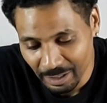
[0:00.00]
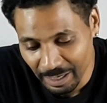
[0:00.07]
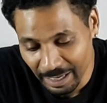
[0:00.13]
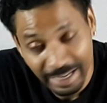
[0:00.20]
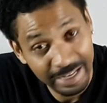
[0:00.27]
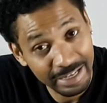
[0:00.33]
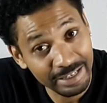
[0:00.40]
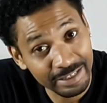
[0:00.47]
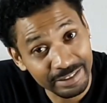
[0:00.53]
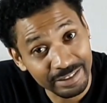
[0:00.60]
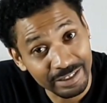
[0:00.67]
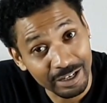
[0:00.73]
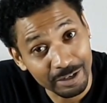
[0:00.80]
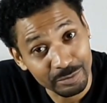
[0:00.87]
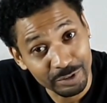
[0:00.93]
and
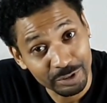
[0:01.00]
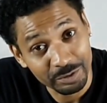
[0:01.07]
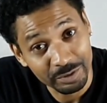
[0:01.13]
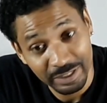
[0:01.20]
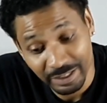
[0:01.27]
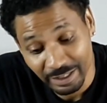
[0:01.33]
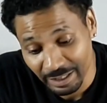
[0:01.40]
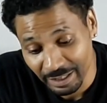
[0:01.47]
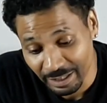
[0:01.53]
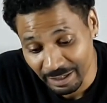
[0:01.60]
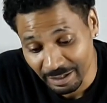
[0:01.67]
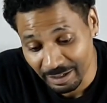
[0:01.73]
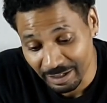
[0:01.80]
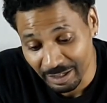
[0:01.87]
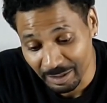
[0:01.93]
I'm doing
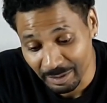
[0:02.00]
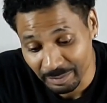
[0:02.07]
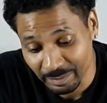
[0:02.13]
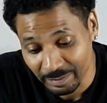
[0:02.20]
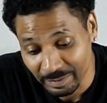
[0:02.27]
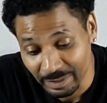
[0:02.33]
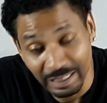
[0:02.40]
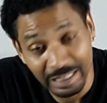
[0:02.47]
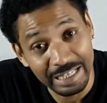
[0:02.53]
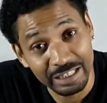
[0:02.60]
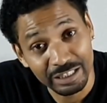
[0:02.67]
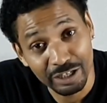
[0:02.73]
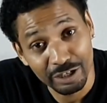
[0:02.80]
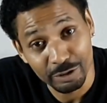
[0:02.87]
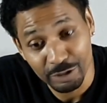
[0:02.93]
the
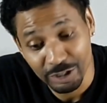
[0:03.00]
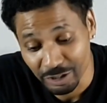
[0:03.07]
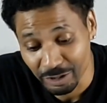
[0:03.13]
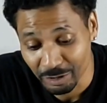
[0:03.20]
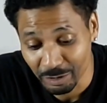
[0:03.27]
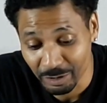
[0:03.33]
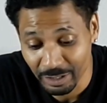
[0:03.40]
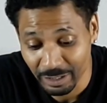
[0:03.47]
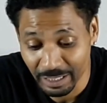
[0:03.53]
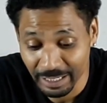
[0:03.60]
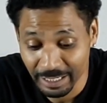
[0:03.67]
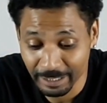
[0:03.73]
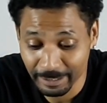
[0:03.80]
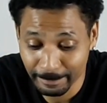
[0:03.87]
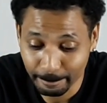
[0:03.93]
Lit Culture or
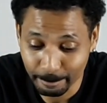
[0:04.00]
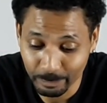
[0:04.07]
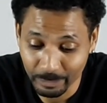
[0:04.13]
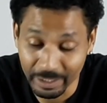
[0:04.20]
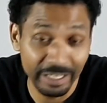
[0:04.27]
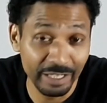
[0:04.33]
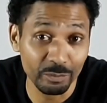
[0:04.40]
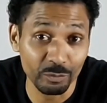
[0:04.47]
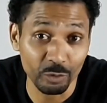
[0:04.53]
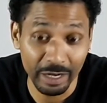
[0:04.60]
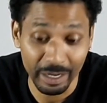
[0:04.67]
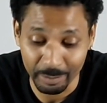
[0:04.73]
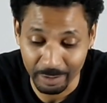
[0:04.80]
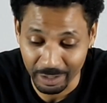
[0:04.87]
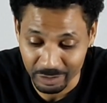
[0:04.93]
Lit hemp
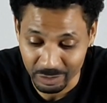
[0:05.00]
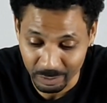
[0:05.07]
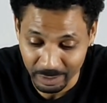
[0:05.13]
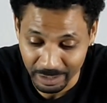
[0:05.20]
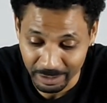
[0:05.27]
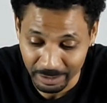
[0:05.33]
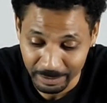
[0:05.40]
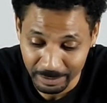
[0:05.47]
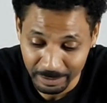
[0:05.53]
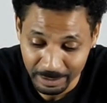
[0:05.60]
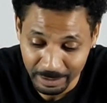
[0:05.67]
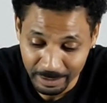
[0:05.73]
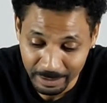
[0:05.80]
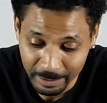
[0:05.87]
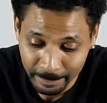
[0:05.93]
wrap as well.
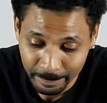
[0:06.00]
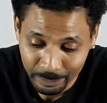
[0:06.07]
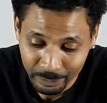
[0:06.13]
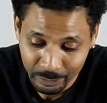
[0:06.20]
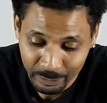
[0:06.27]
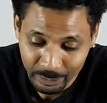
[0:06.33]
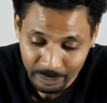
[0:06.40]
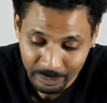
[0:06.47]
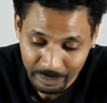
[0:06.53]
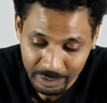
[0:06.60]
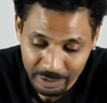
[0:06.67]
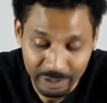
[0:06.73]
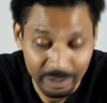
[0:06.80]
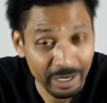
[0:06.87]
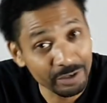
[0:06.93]

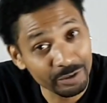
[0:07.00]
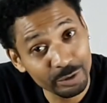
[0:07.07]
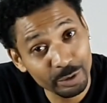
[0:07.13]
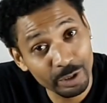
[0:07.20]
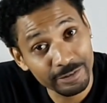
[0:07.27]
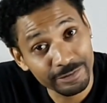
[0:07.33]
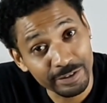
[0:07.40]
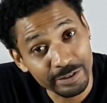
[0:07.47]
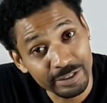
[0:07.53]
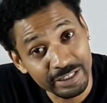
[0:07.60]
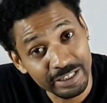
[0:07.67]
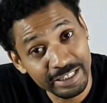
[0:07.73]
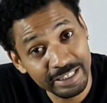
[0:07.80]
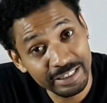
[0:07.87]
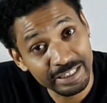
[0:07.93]
So I don't know if you've
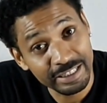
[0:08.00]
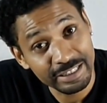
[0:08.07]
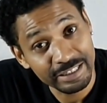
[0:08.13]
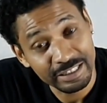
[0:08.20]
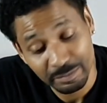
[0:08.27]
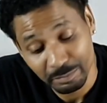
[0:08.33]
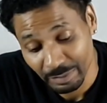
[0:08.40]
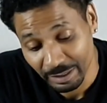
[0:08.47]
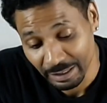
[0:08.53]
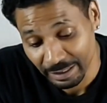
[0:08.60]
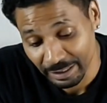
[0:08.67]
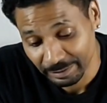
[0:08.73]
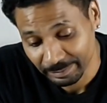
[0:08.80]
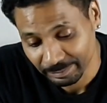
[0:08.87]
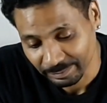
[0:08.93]
seen this,
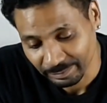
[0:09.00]
but